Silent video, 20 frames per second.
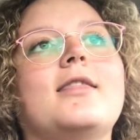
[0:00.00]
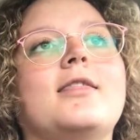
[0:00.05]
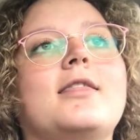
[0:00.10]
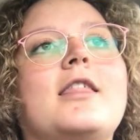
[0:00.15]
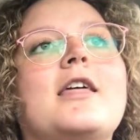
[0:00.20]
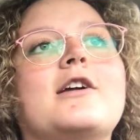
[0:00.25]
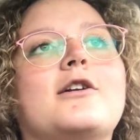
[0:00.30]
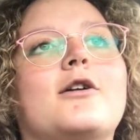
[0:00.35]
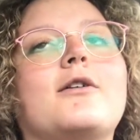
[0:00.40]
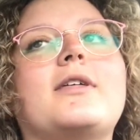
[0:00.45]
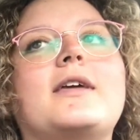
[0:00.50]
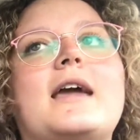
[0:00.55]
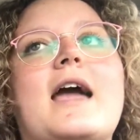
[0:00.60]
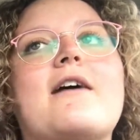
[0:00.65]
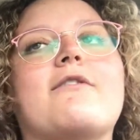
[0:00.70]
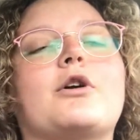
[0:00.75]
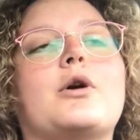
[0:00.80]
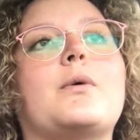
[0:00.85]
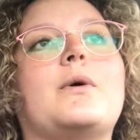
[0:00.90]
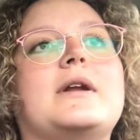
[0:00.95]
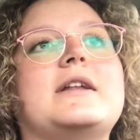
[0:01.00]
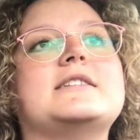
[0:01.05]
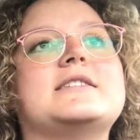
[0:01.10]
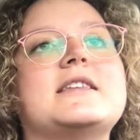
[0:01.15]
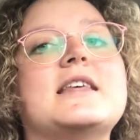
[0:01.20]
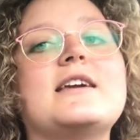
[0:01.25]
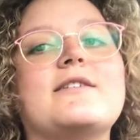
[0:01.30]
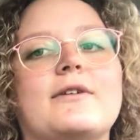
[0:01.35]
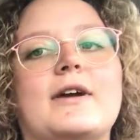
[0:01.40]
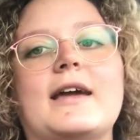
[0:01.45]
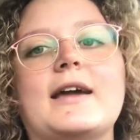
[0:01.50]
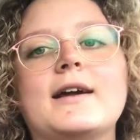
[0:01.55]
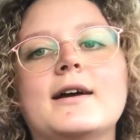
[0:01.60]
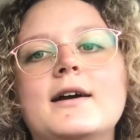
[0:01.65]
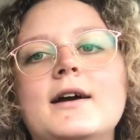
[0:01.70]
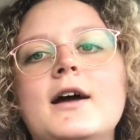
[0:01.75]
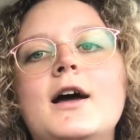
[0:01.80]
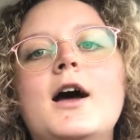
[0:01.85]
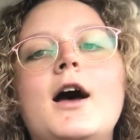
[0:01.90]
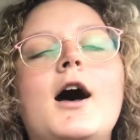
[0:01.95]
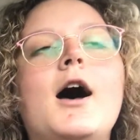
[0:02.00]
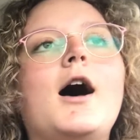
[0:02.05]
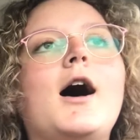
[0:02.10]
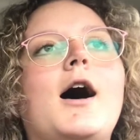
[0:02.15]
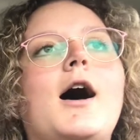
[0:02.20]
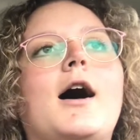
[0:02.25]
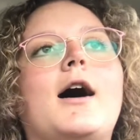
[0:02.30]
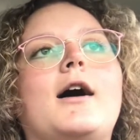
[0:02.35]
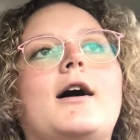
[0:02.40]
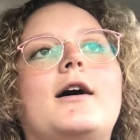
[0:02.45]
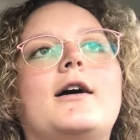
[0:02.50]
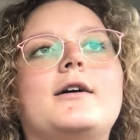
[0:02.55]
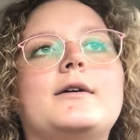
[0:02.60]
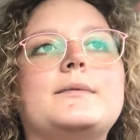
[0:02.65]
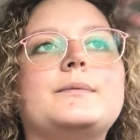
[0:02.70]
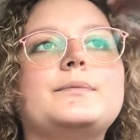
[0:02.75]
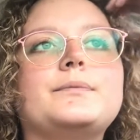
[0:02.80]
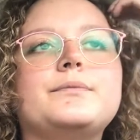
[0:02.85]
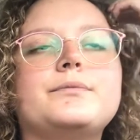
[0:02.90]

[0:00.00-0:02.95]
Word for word: literally everyone is leaving. Um,